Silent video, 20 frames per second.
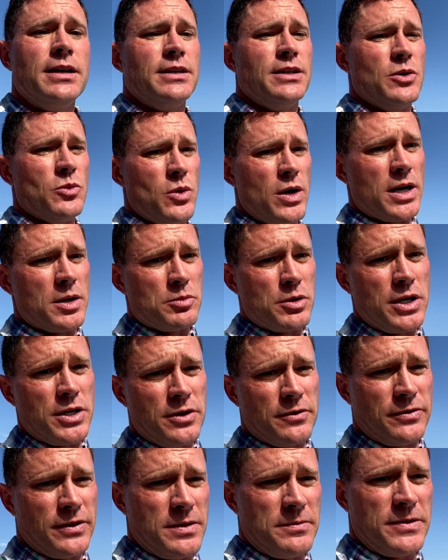You want to bring
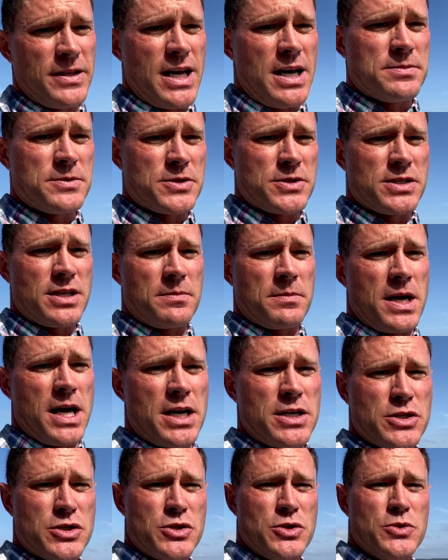your flip-flops or some
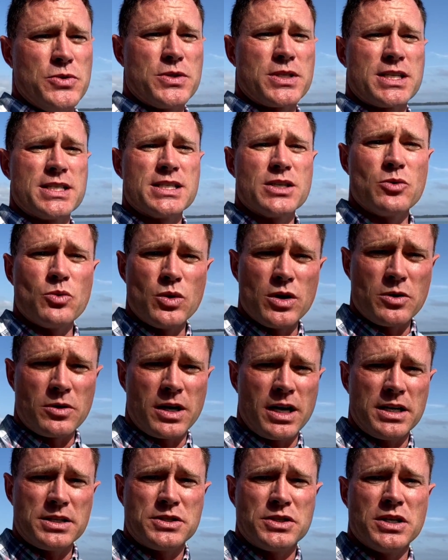kind of shoes because it will
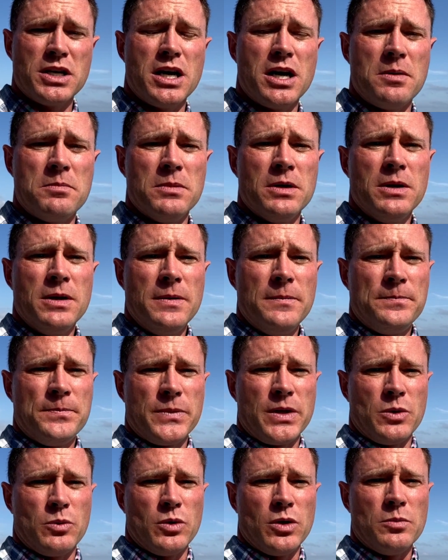cut you up.
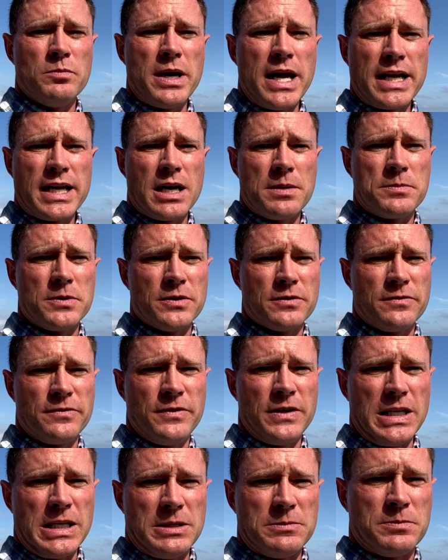It will bang up your
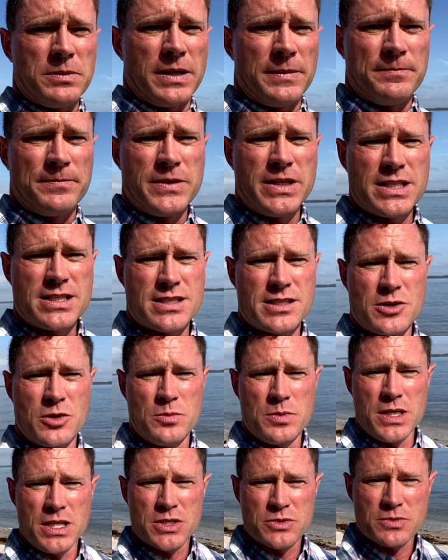feet. But this little
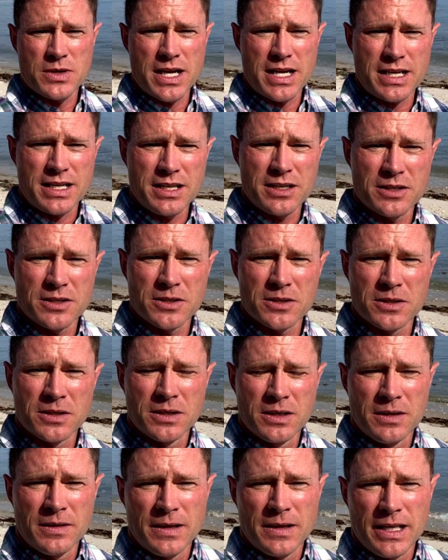beach right here
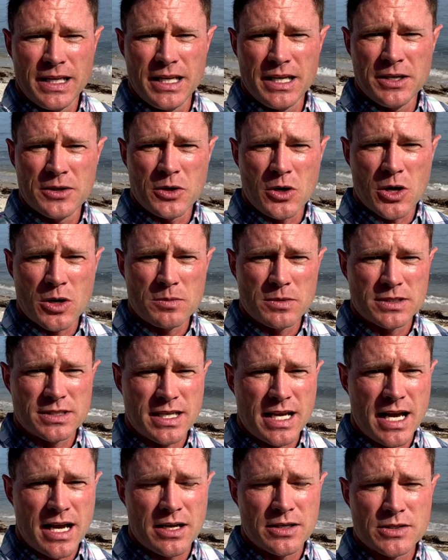in Harbour
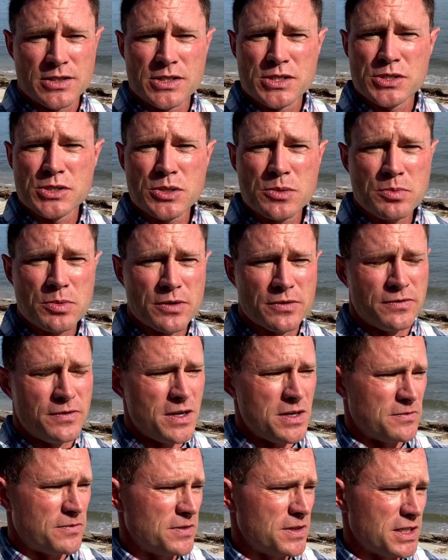Town, super
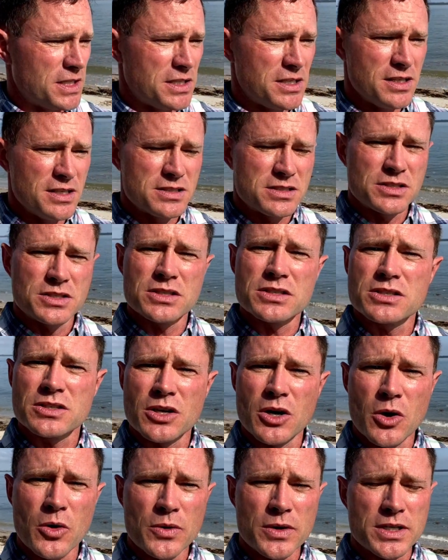fun for the kids to just
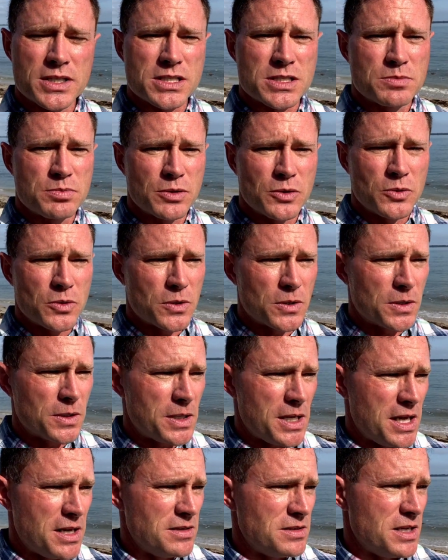go and explore
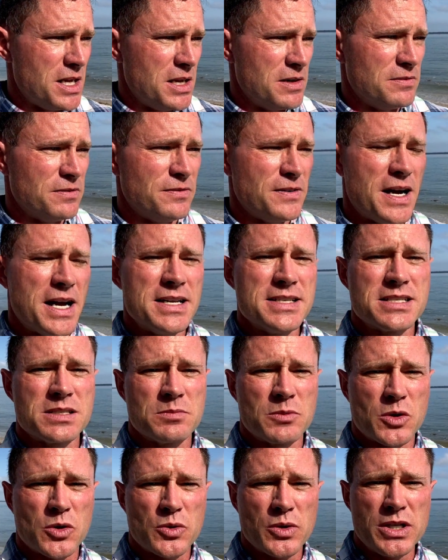and find
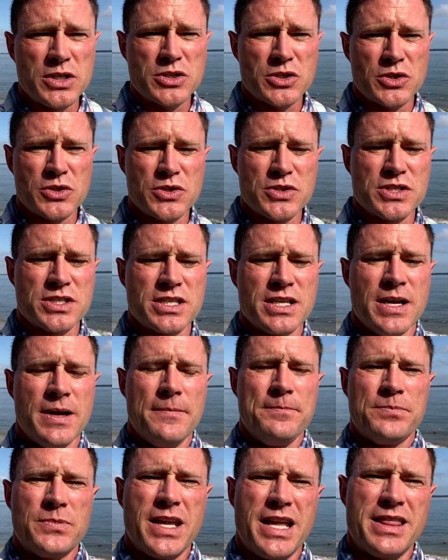some creatures
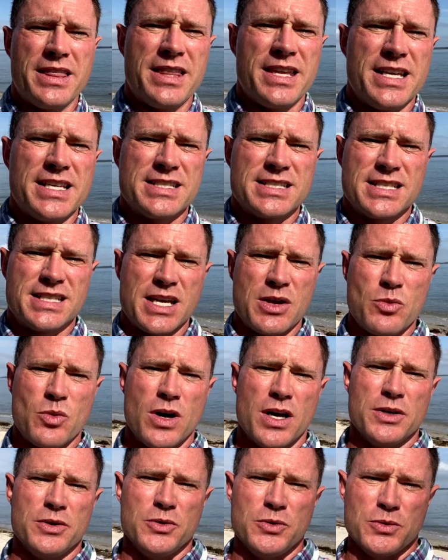and things that they
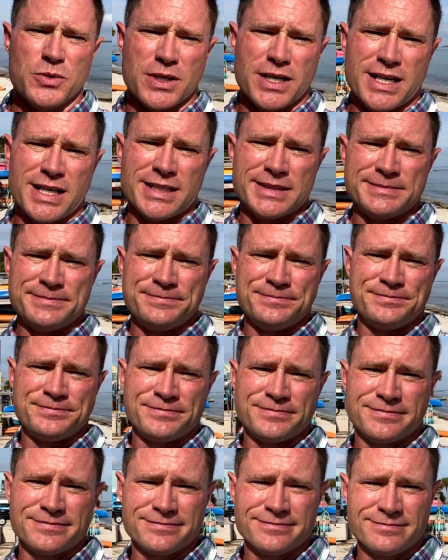want to,
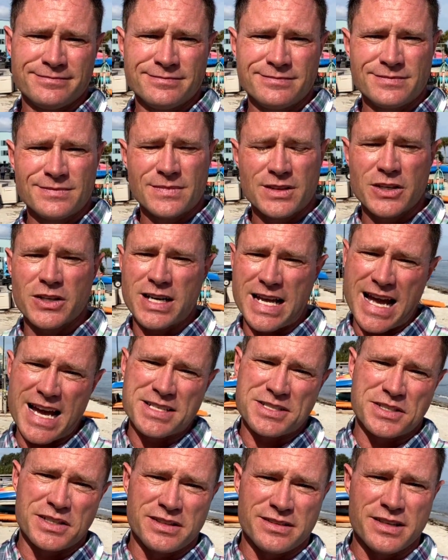they're going to
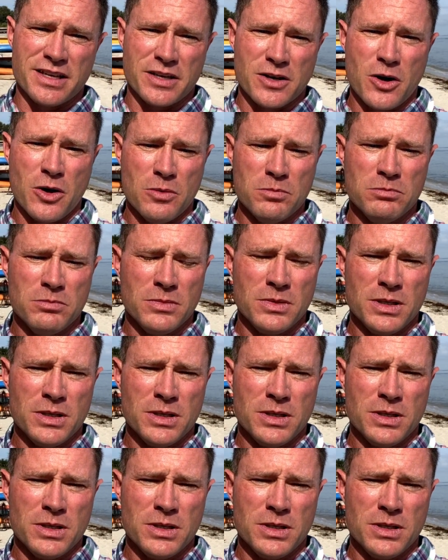ask you to take home.